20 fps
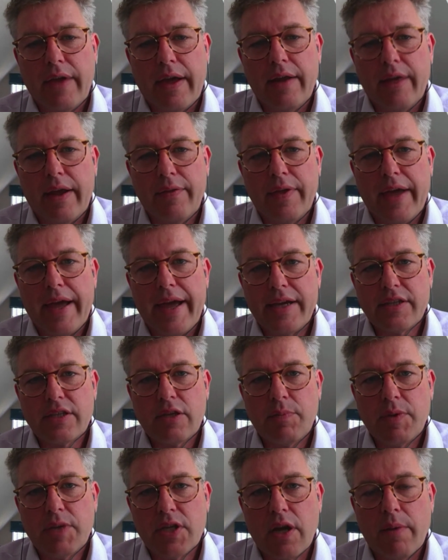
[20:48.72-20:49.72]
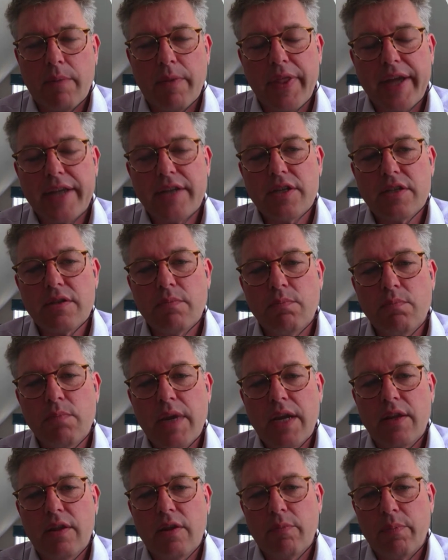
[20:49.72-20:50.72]
has to be done, but that doesn't
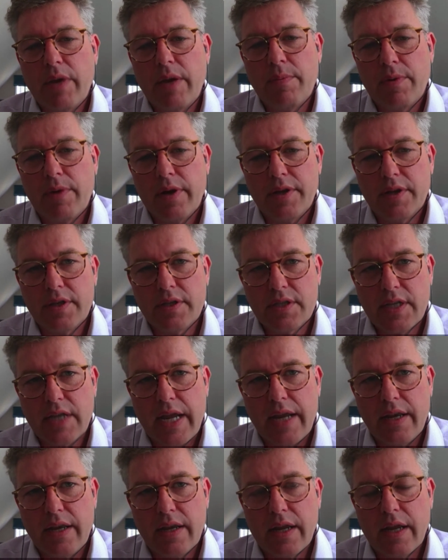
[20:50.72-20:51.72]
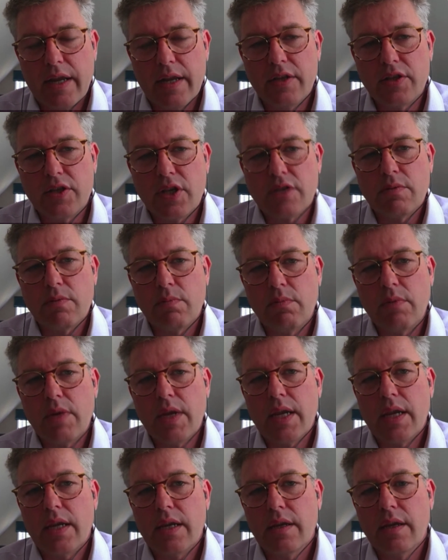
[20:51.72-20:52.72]
mean that people understand it, and it doesn't
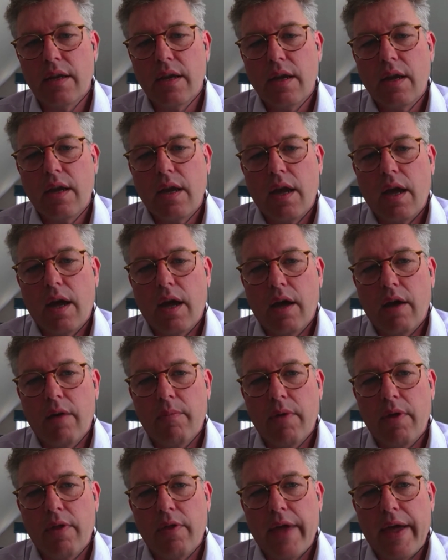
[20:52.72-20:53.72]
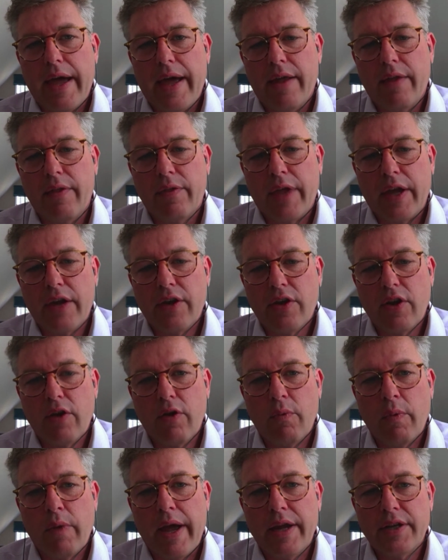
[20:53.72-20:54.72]
mean that they know
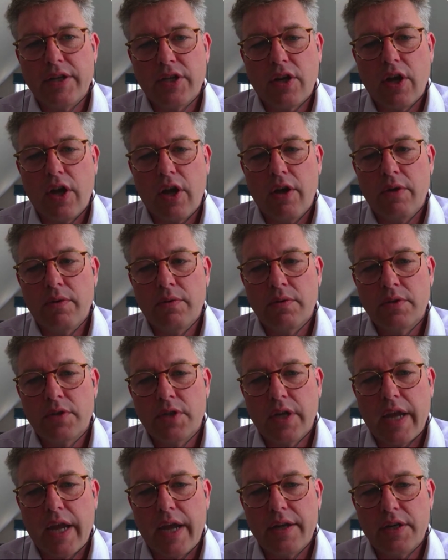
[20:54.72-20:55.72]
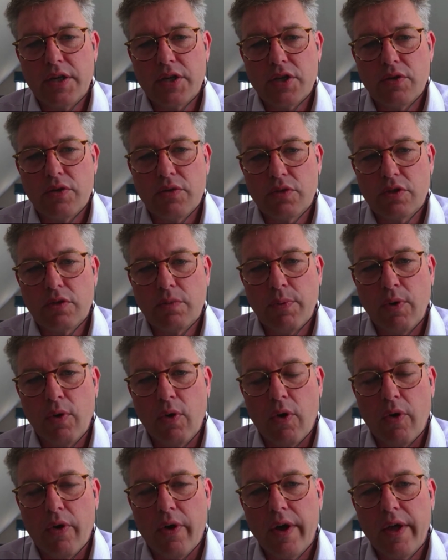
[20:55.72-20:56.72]
where to go to get additional
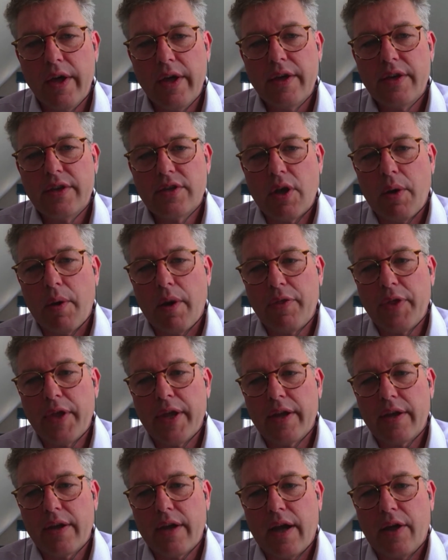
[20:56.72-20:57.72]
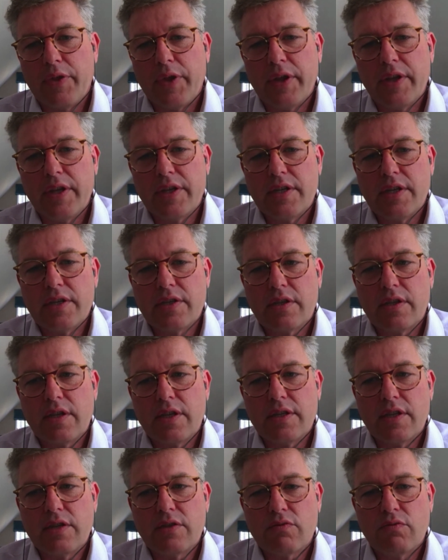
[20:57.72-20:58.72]
support. So I think this
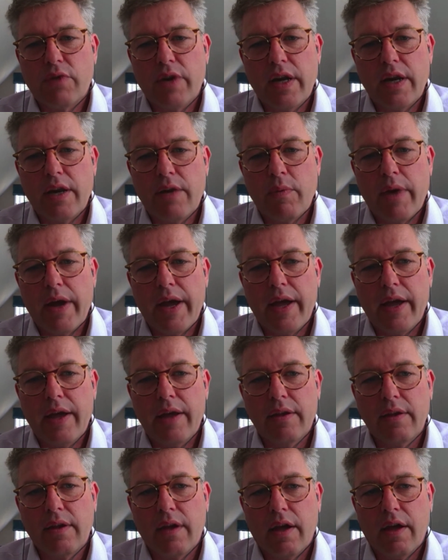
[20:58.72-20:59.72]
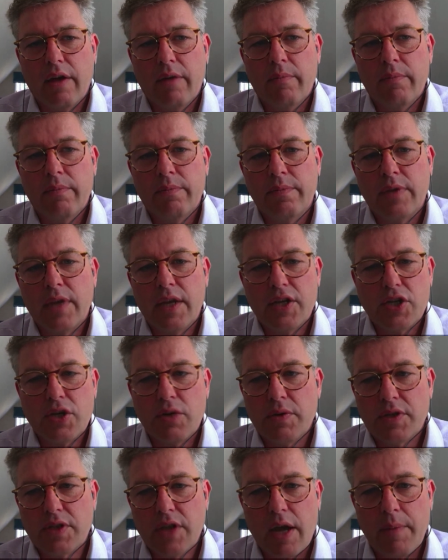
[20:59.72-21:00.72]
is really where the issue
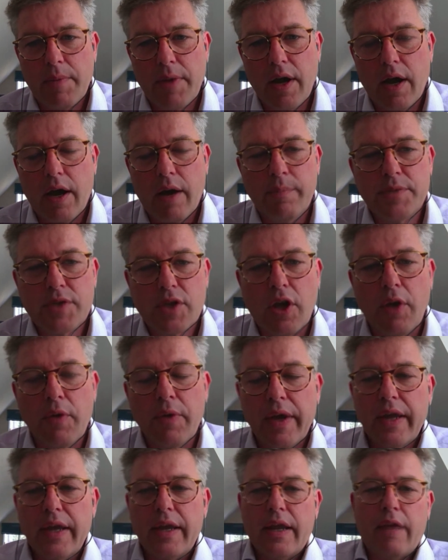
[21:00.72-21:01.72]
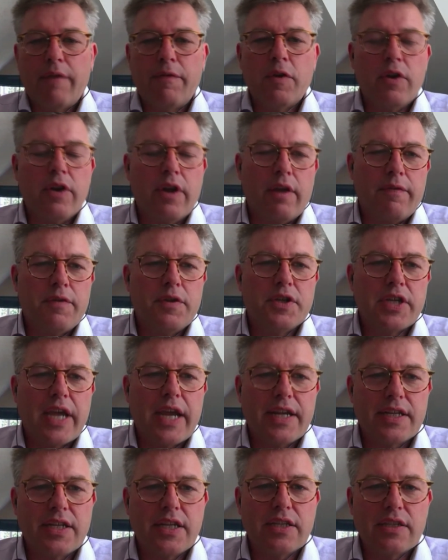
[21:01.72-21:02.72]
is coming up. So if you
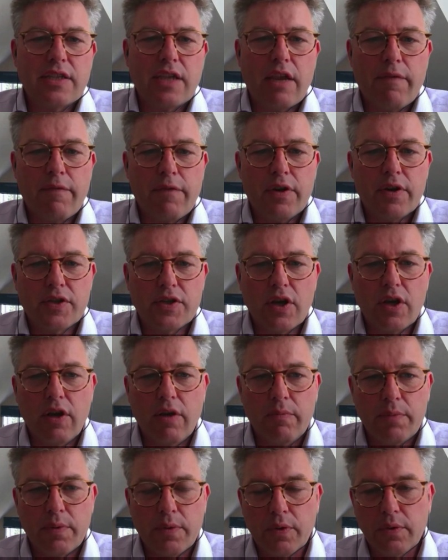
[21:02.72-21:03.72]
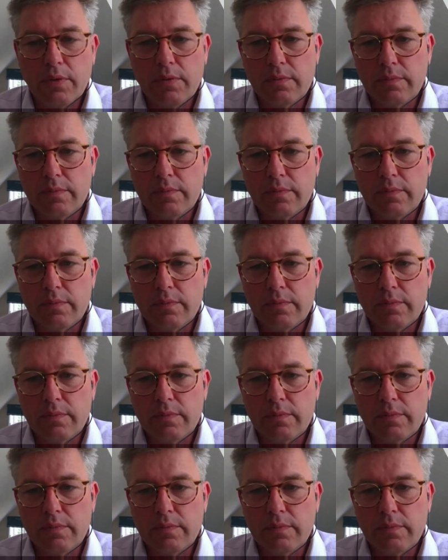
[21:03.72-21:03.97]
take DC for example,